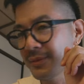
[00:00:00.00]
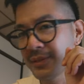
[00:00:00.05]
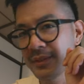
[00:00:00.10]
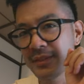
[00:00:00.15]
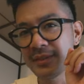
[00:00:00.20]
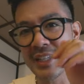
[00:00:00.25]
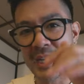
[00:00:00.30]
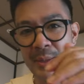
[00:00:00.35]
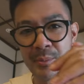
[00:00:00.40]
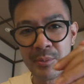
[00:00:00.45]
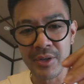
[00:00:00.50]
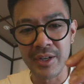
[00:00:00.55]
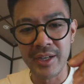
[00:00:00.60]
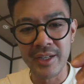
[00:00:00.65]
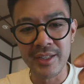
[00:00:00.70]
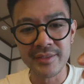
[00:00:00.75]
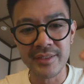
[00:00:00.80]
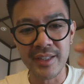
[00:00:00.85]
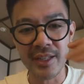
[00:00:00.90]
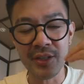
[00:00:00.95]

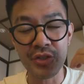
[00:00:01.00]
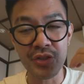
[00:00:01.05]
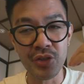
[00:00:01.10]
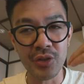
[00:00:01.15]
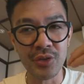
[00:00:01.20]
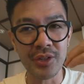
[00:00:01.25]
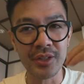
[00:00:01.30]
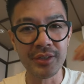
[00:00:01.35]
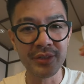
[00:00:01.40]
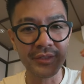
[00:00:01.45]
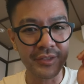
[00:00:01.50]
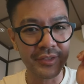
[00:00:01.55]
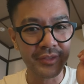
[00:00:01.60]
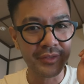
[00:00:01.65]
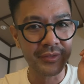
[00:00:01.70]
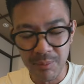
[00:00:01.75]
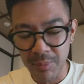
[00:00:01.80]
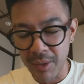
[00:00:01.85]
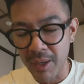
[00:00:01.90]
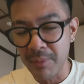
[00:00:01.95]
samurais and
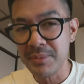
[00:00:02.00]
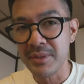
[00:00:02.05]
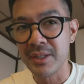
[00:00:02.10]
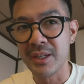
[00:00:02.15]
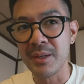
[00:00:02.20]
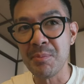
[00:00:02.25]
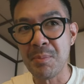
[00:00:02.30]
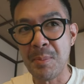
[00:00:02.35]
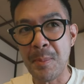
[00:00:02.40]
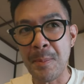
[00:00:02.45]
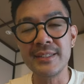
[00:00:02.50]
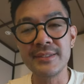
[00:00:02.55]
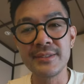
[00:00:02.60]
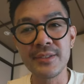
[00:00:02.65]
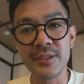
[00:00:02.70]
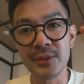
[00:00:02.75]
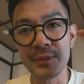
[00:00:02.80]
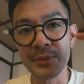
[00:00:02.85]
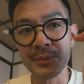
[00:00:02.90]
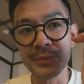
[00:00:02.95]
shoguns popped up. And
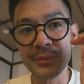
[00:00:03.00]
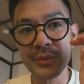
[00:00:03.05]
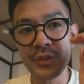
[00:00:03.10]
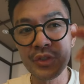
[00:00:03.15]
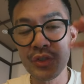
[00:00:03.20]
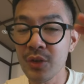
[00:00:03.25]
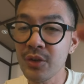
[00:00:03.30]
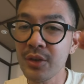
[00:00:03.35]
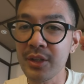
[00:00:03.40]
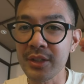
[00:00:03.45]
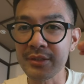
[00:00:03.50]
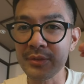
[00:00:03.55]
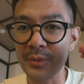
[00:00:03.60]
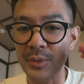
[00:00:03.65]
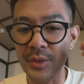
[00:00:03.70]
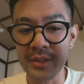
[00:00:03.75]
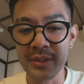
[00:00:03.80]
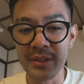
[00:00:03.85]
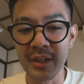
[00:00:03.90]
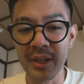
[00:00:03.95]
so shoguns
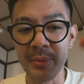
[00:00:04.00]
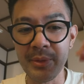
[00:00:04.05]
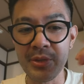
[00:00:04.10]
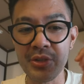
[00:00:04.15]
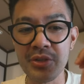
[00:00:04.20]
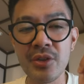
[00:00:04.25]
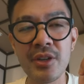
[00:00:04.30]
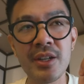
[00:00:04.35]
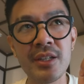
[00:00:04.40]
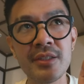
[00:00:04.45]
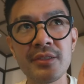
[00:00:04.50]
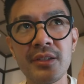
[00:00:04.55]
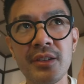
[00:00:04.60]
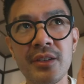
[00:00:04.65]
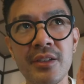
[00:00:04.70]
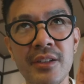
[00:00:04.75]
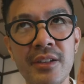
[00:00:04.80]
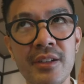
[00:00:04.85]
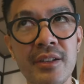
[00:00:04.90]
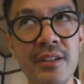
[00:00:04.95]
were on top. And shoguns
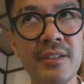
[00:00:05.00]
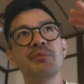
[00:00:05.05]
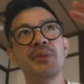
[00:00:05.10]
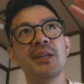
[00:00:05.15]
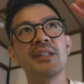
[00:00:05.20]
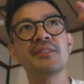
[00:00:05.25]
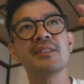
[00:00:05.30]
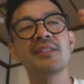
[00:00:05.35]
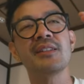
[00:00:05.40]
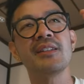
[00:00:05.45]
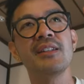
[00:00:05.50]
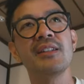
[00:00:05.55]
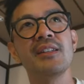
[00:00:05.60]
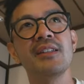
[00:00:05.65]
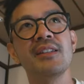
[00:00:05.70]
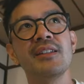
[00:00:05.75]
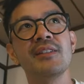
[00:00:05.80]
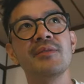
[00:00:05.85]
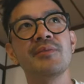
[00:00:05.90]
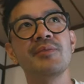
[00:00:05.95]
are
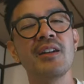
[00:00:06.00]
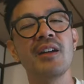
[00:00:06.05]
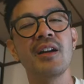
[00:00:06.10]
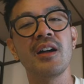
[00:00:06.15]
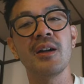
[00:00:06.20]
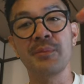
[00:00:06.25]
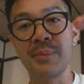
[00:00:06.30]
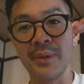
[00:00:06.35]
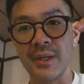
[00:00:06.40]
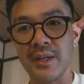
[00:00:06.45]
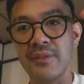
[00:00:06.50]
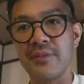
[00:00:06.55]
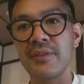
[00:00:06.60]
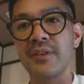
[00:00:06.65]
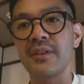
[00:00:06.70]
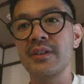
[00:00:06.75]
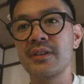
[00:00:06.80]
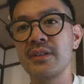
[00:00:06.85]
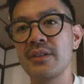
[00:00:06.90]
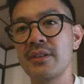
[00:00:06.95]
basically above
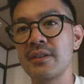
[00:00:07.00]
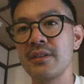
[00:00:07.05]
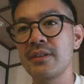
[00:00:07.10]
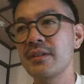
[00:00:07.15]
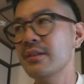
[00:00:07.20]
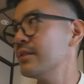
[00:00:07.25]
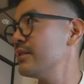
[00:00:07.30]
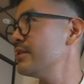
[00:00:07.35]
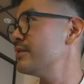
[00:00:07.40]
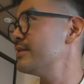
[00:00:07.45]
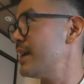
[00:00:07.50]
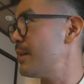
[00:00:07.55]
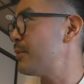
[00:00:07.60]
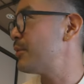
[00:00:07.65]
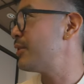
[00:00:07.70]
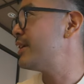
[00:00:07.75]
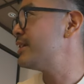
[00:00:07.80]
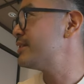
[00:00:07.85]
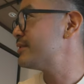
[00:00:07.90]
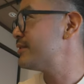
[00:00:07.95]

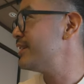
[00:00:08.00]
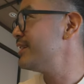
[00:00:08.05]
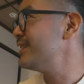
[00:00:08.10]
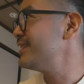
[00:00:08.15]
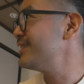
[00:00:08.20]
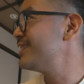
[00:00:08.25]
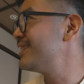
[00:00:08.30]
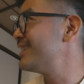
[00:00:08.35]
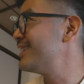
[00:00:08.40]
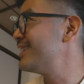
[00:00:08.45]
samurais, right?